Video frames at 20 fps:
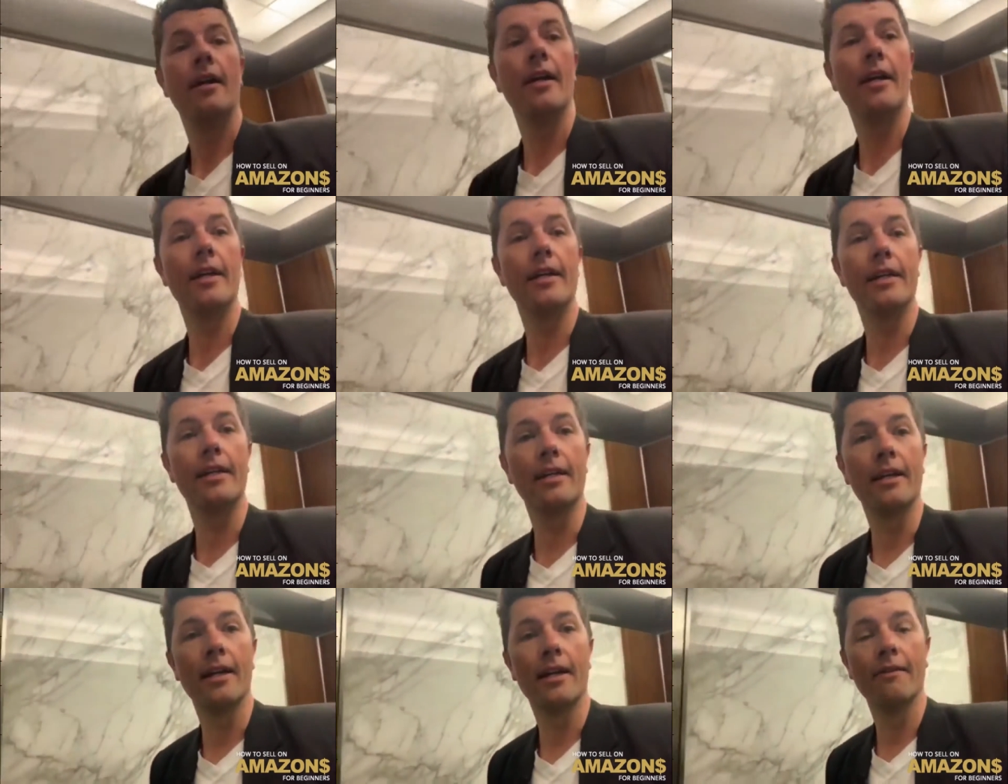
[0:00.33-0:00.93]

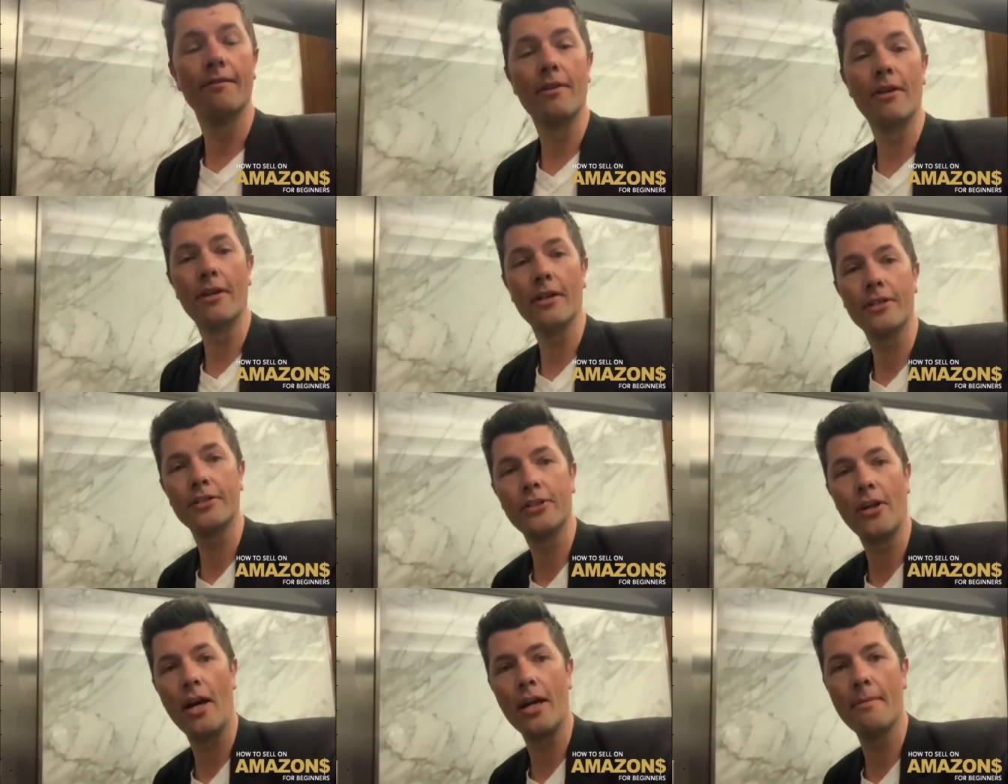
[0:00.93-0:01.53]
Hey, very
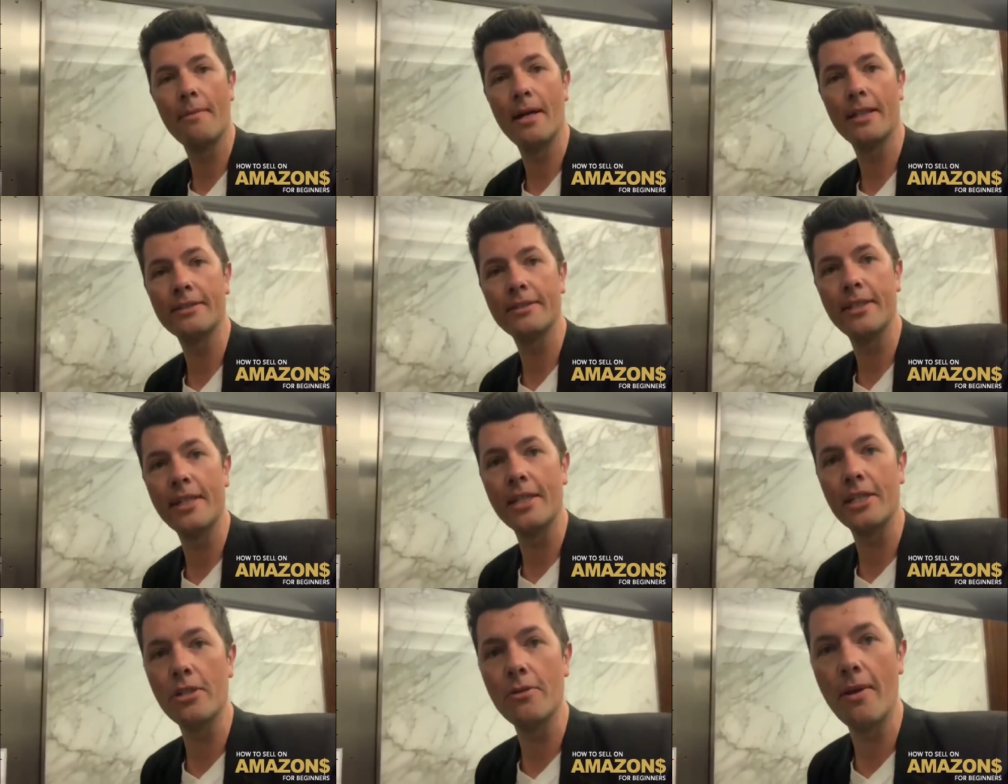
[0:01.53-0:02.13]
excited about
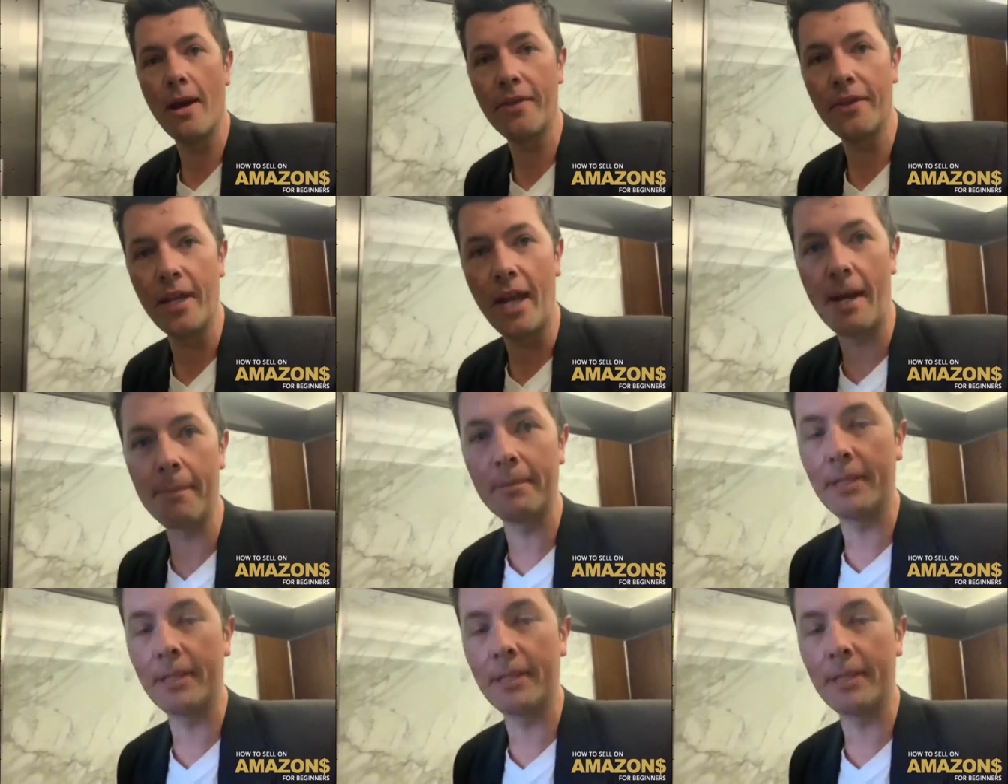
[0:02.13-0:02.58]
seeing you at the